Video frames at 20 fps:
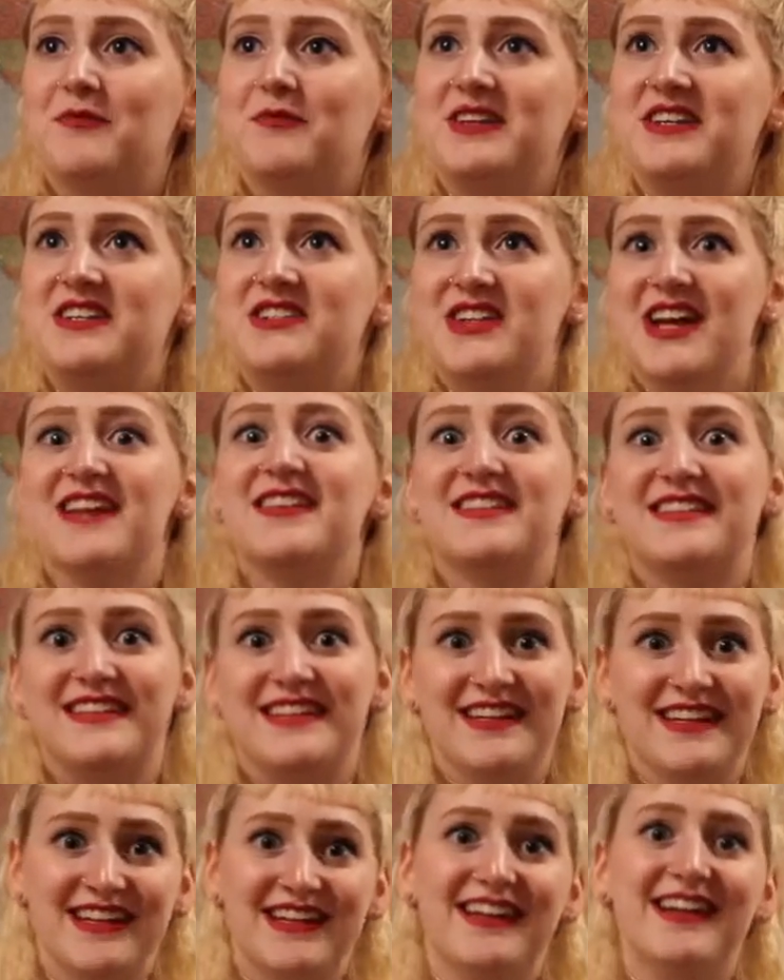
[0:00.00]

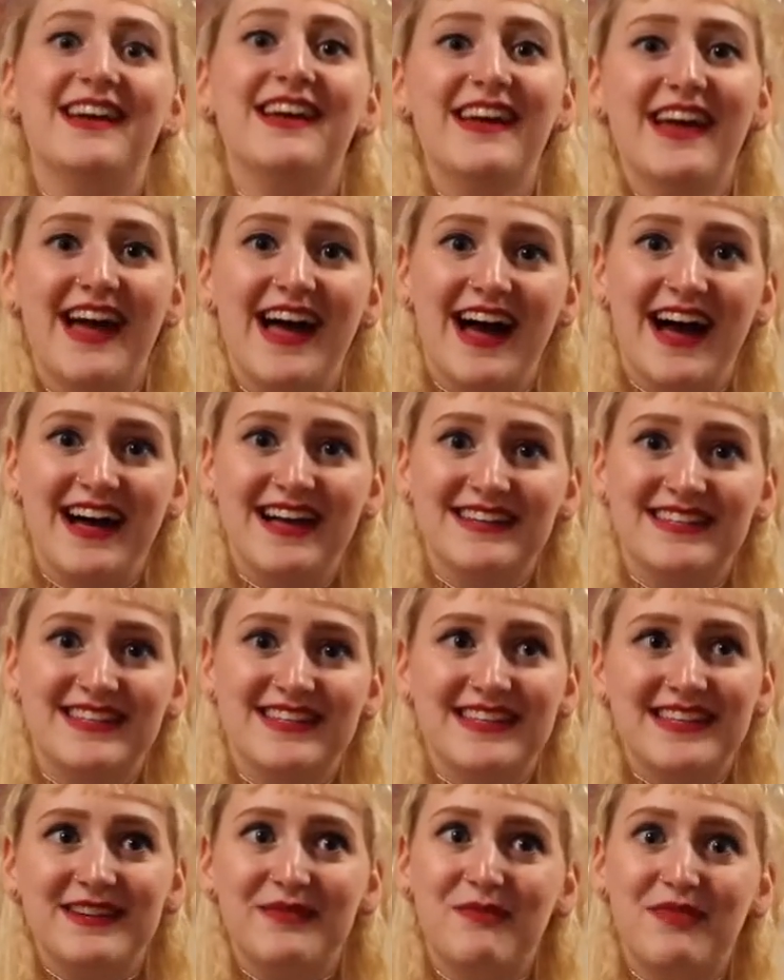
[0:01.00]
majestic as
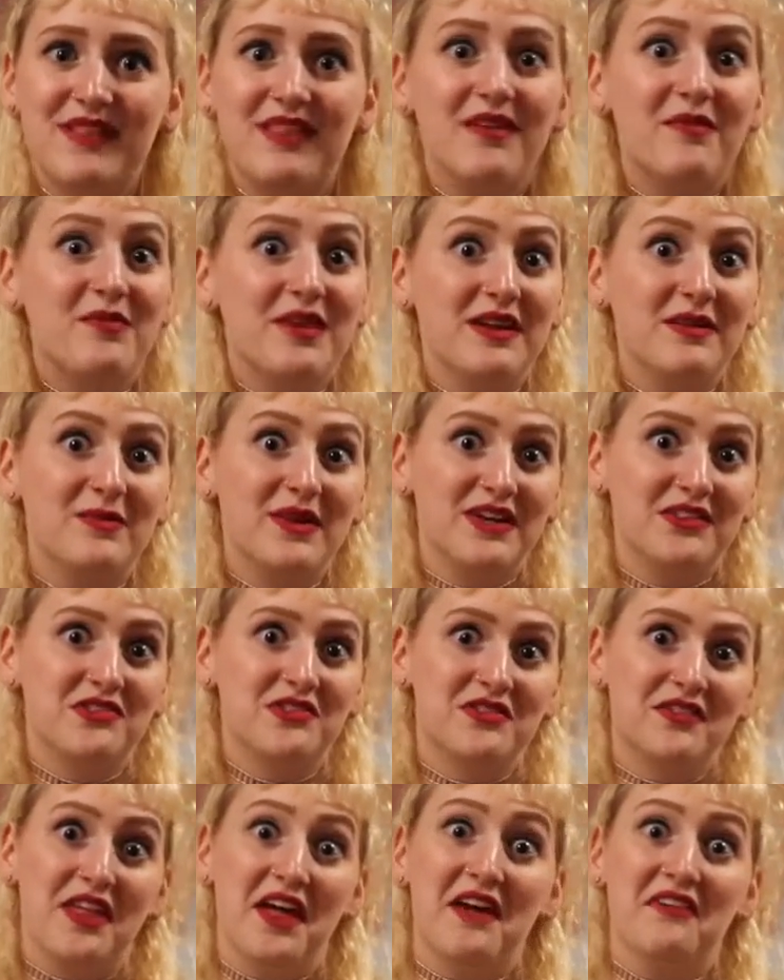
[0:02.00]
the big
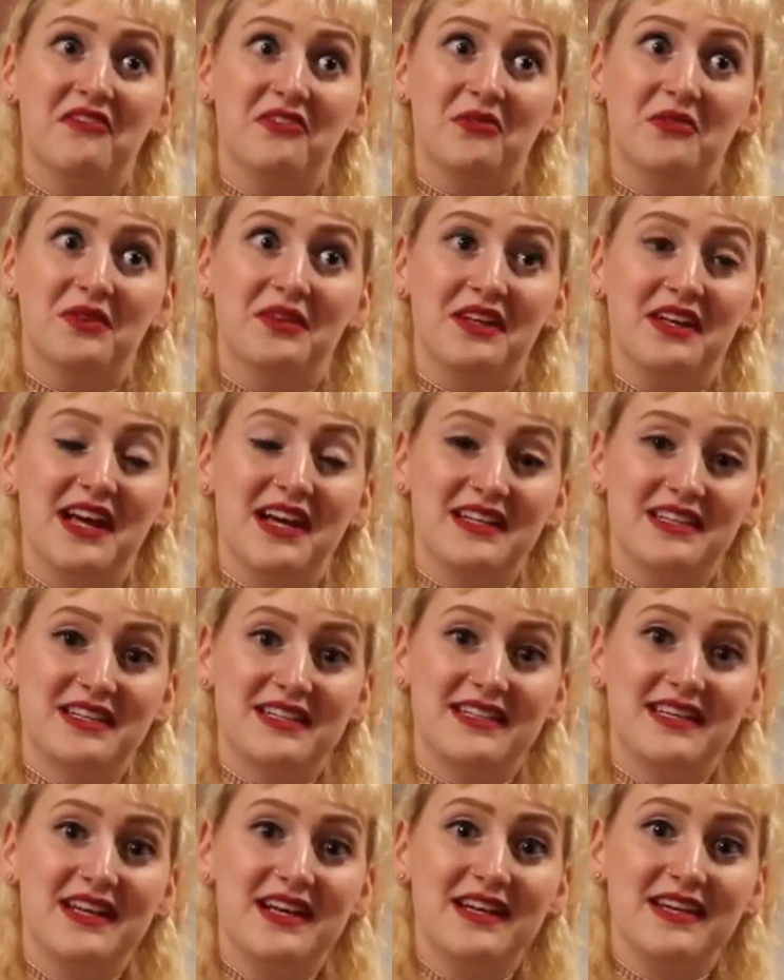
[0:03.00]
picture that everyone
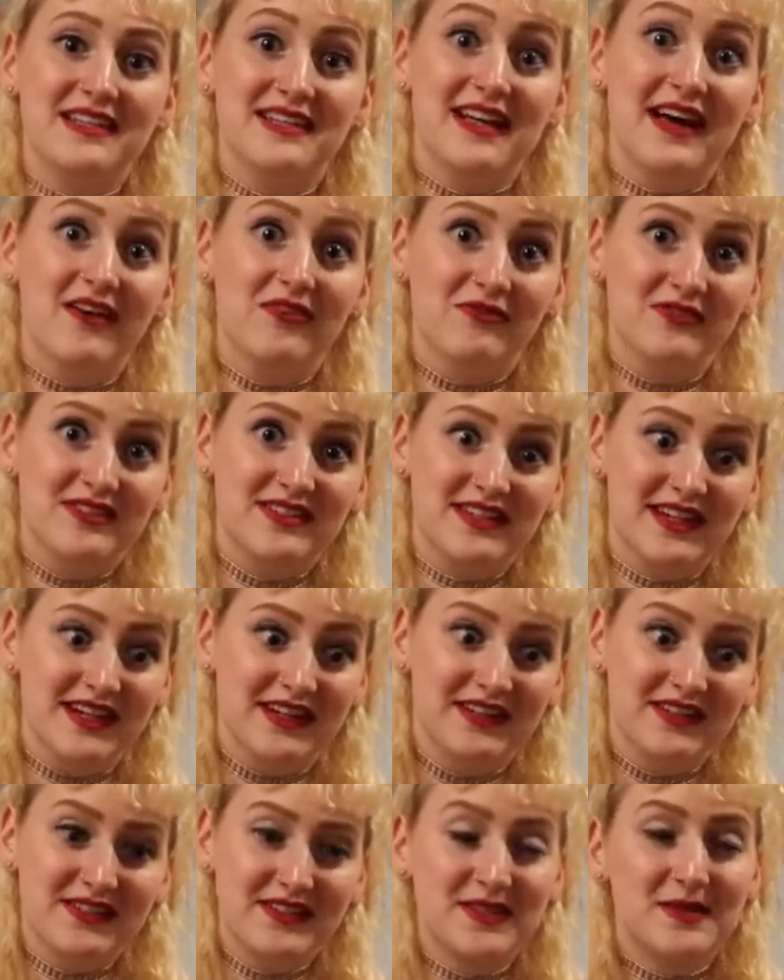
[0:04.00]
gets
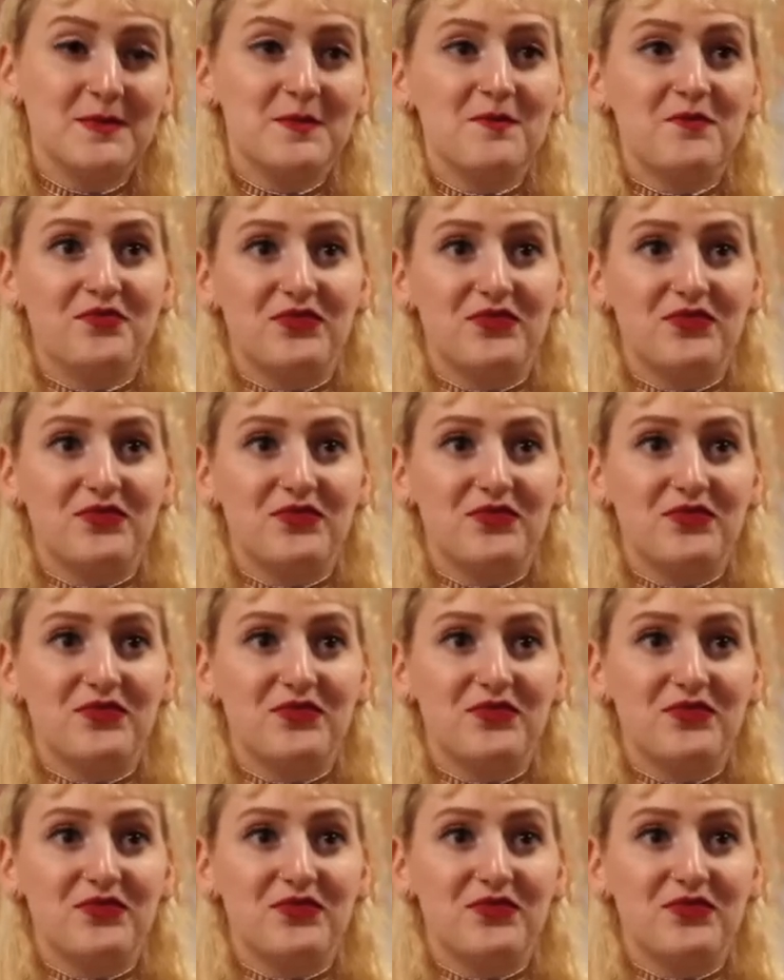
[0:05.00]
downstairs.